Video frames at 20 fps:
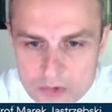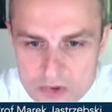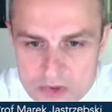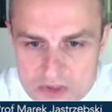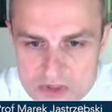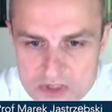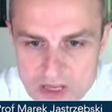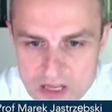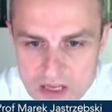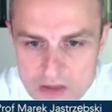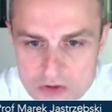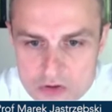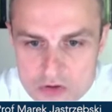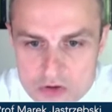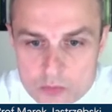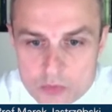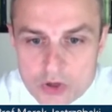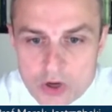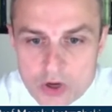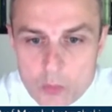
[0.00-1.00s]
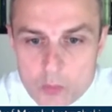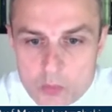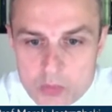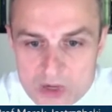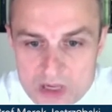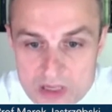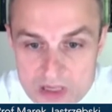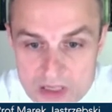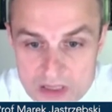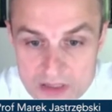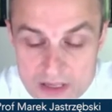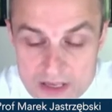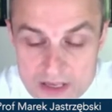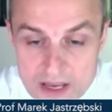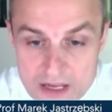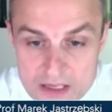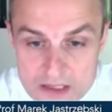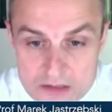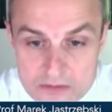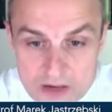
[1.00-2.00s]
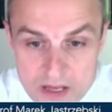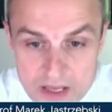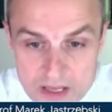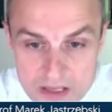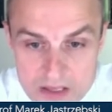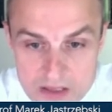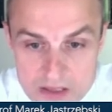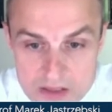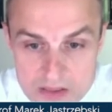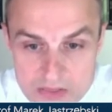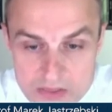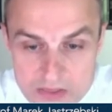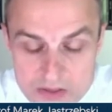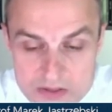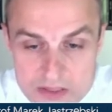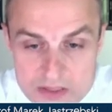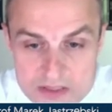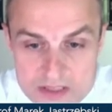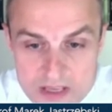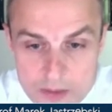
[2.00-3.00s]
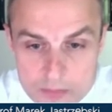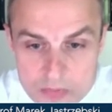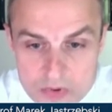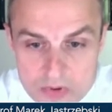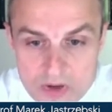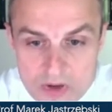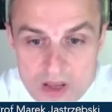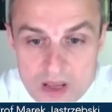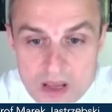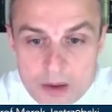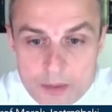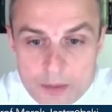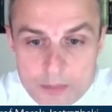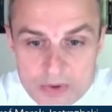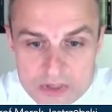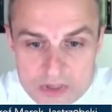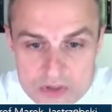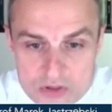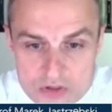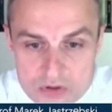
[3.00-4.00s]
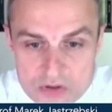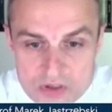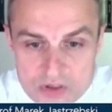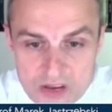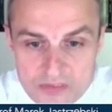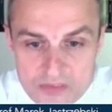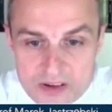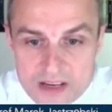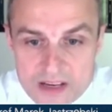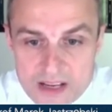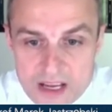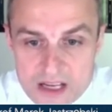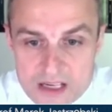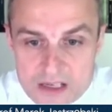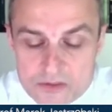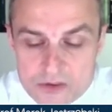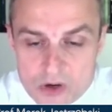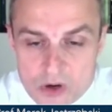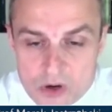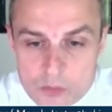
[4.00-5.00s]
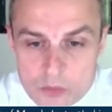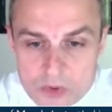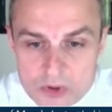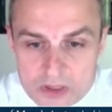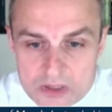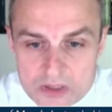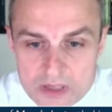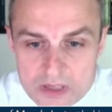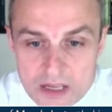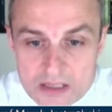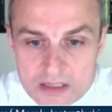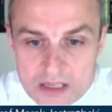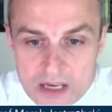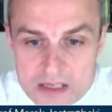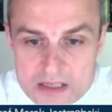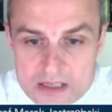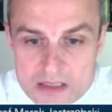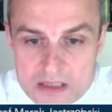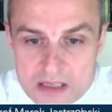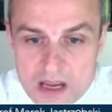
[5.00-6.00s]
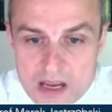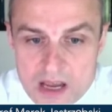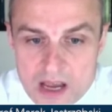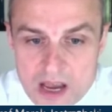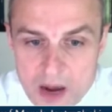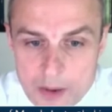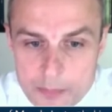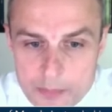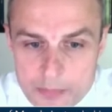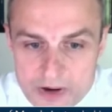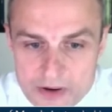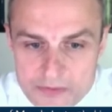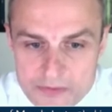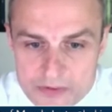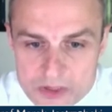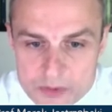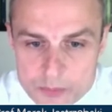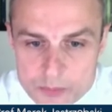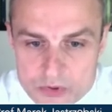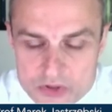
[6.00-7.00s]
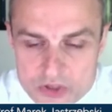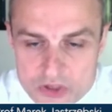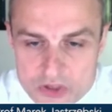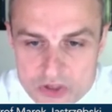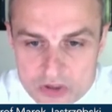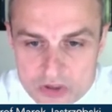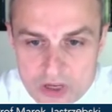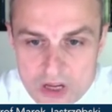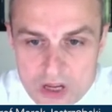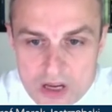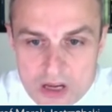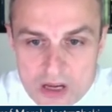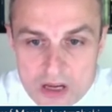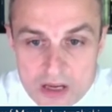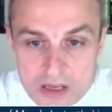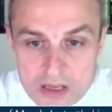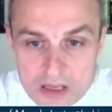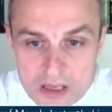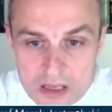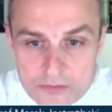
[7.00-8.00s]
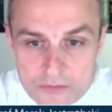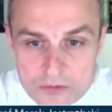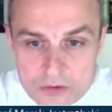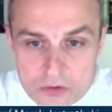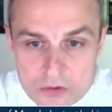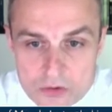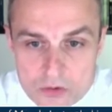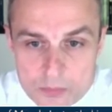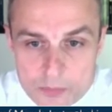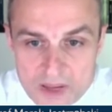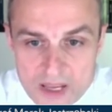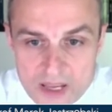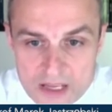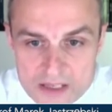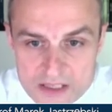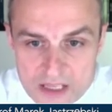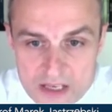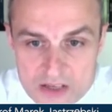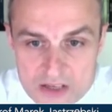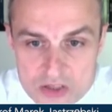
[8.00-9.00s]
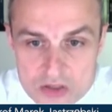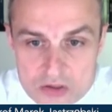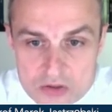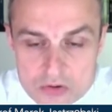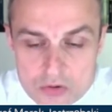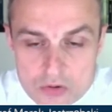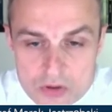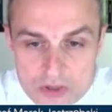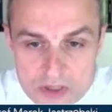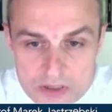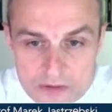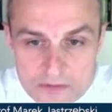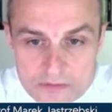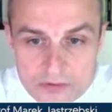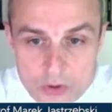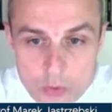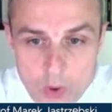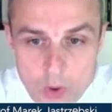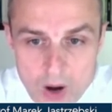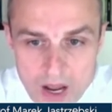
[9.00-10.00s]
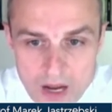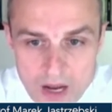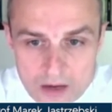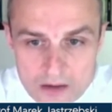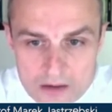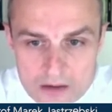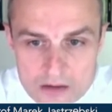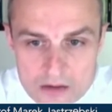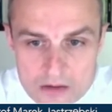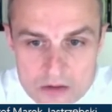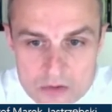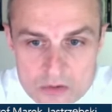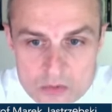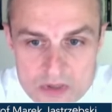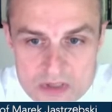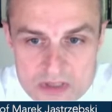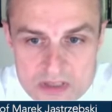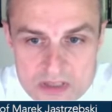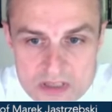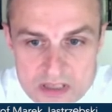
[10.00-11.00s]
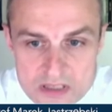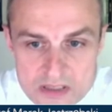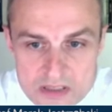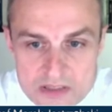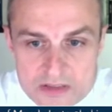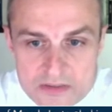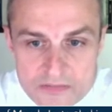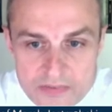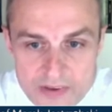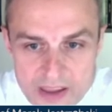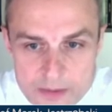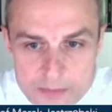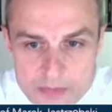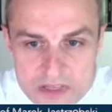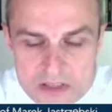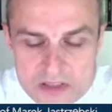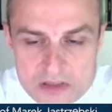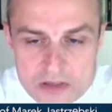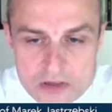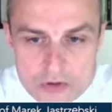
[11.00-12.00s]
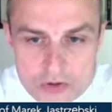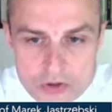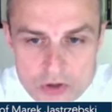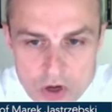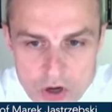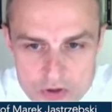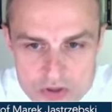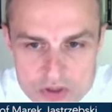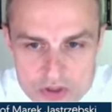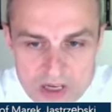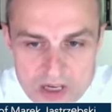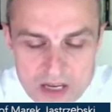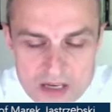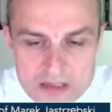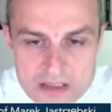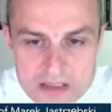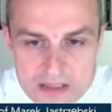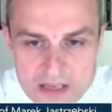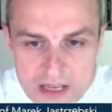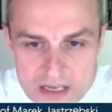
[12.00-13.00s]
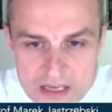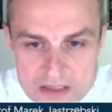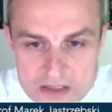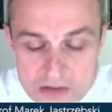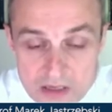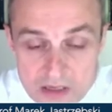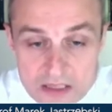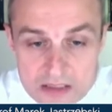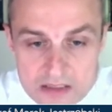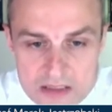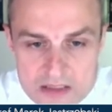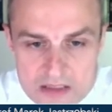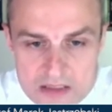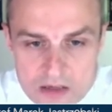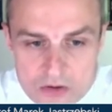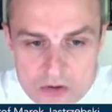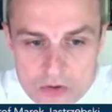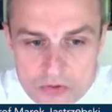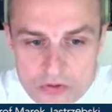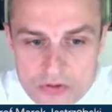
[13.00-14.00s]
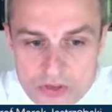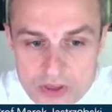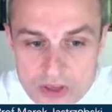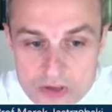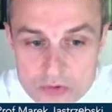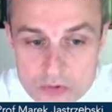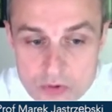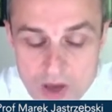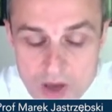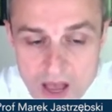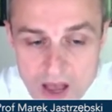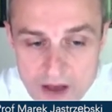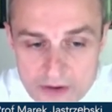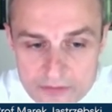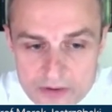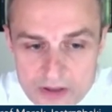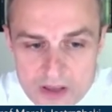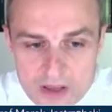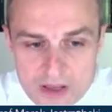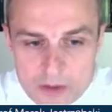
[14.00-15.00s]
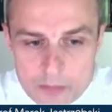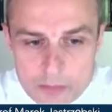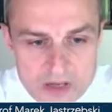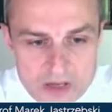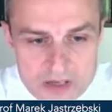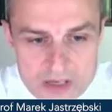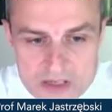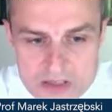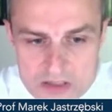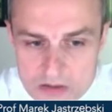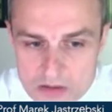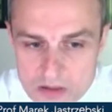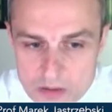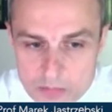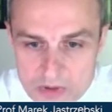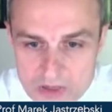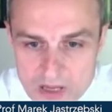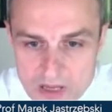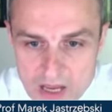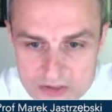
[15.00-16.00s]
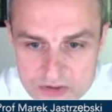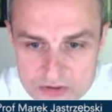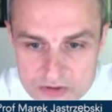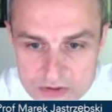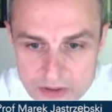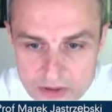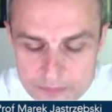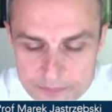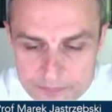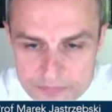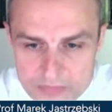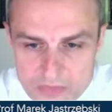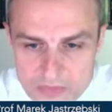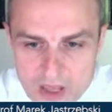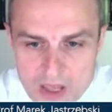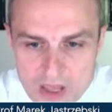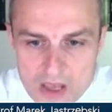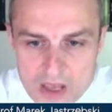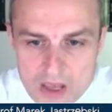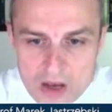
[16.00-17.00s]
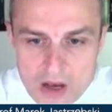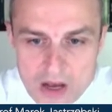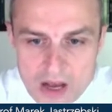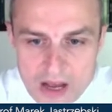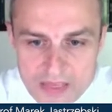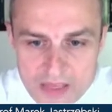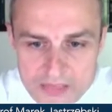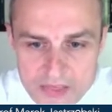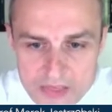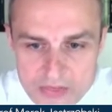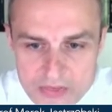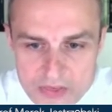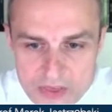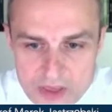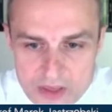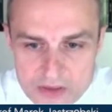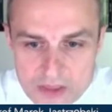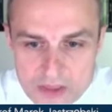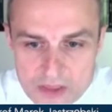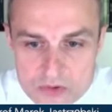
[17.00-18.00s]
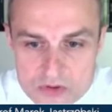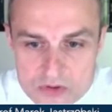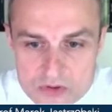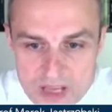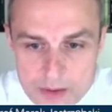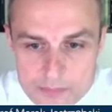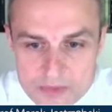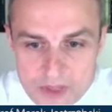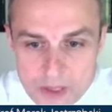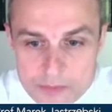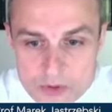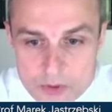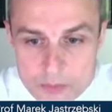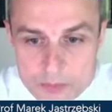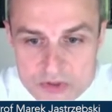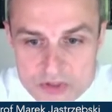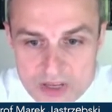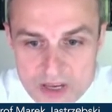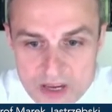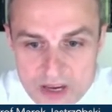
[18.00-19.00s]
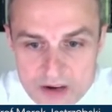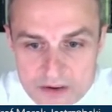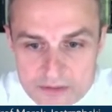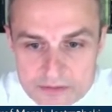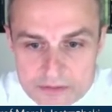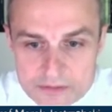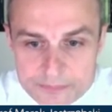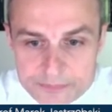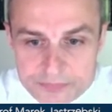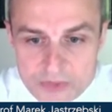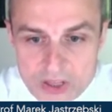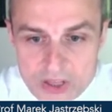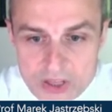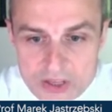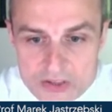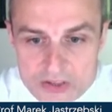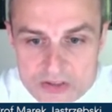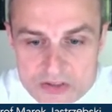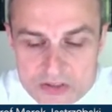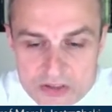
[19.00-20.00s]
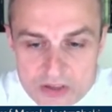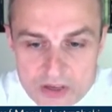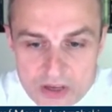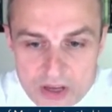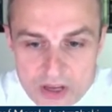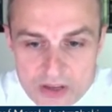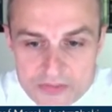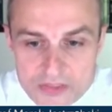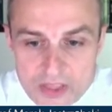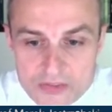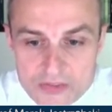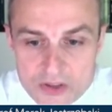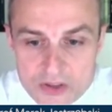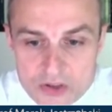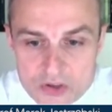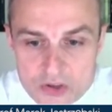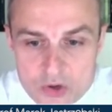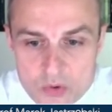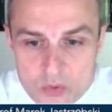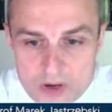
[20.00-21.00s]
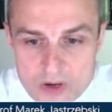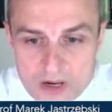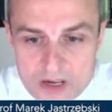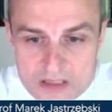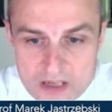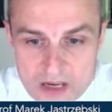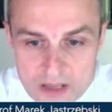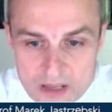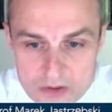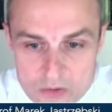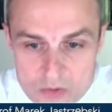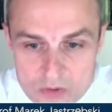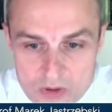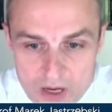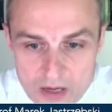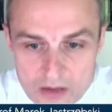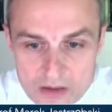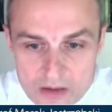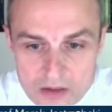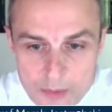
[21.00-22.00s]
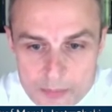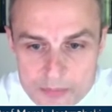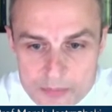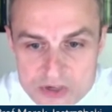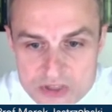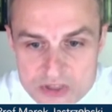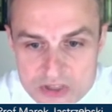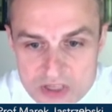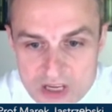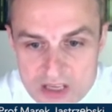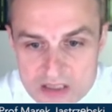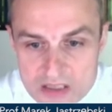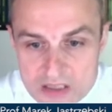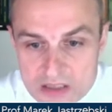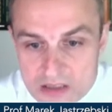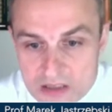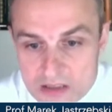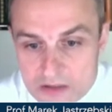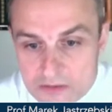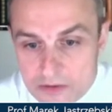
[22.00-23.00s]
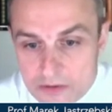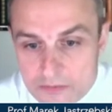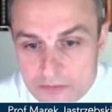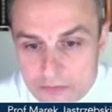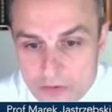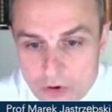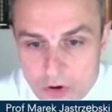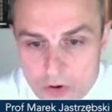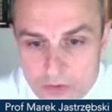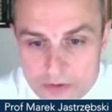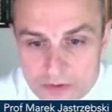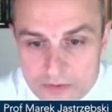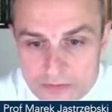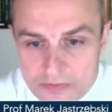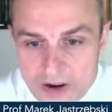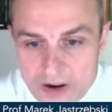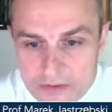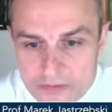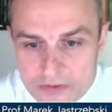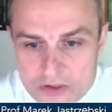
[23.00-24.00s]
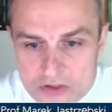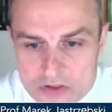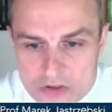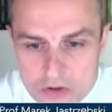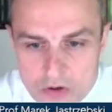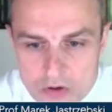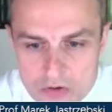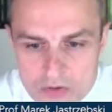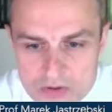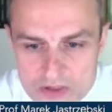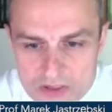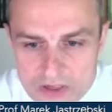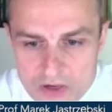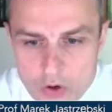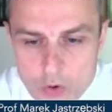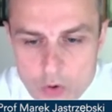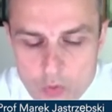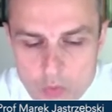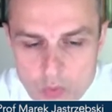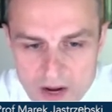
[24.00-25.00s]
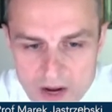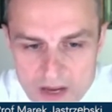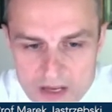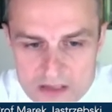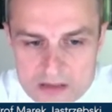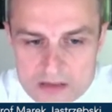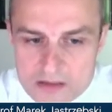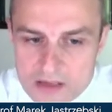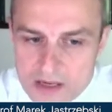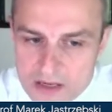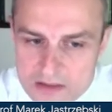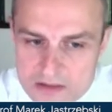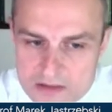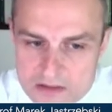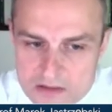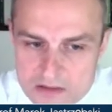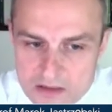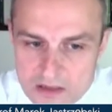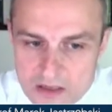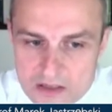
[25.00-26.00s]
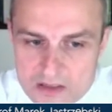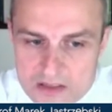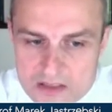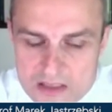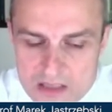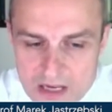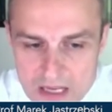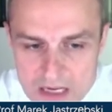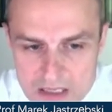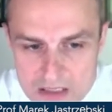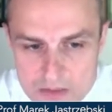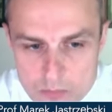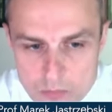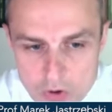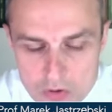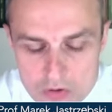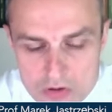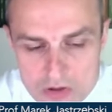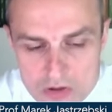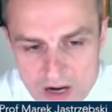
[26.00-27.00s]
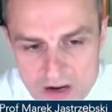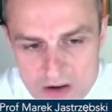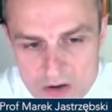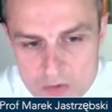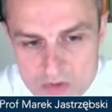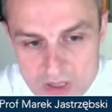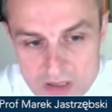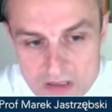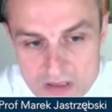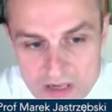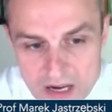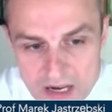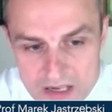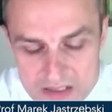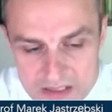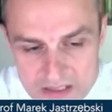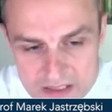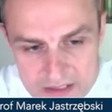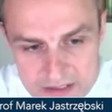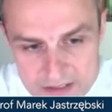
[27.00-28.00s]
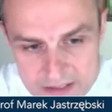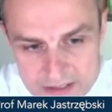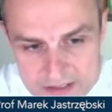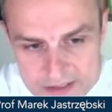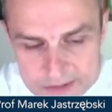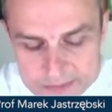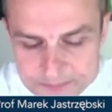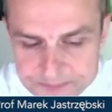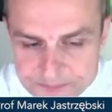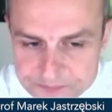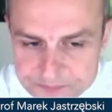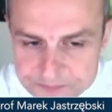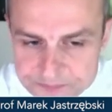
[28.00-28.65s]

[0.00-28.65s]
I'm not saying it should be completely negative like in this example, but it should have a negative component. And that's a perfect position. If you pay attention to lead V1, you will see this famous notch at the nadir, and that's a good thing to have, but it's not obligatory. Another thing that you sometimes observe is uh, that the QRS, like you can appreciate in the V4, V5, is already quite nice. It's slightly more narrow than in other areas.